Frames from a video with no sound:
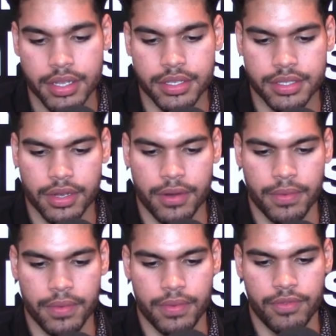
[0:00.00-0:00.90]

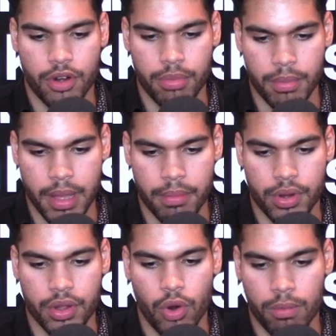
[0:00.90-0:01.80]
So, verbal
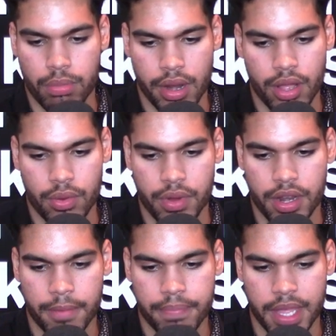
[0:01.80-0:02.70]
memory or braille
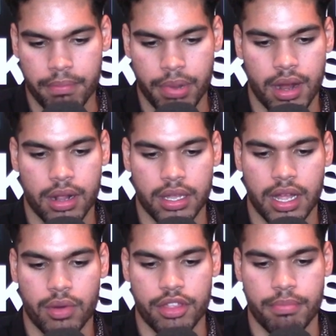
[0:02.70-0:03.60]
reading in
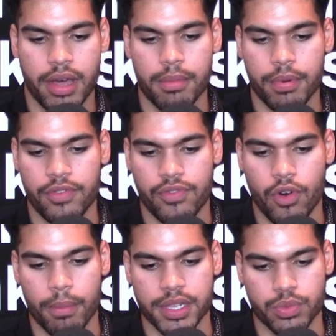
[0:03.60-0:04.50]
parallel with better
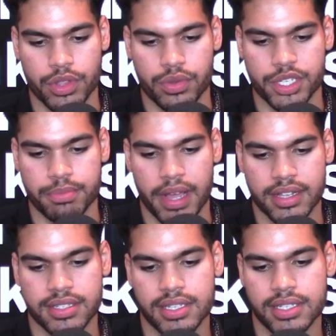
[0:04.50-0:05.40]
performance with
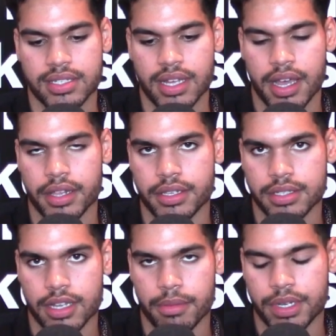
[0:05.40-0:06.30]
respects to sighted
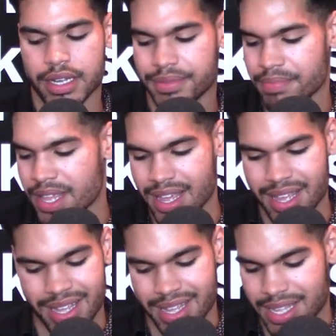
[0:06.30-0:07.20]
subjects.
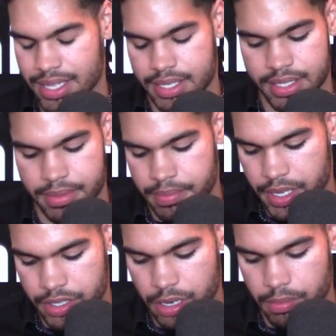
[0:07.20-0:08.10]
This is a
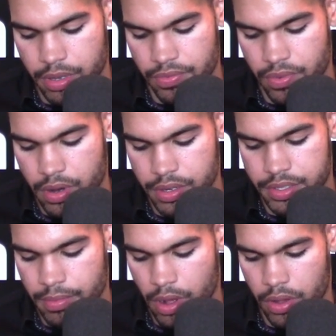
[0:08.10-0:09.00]
big jumble of
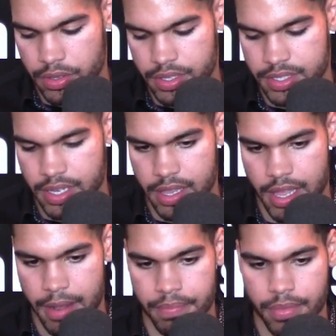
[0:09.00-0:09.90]
words, all to say that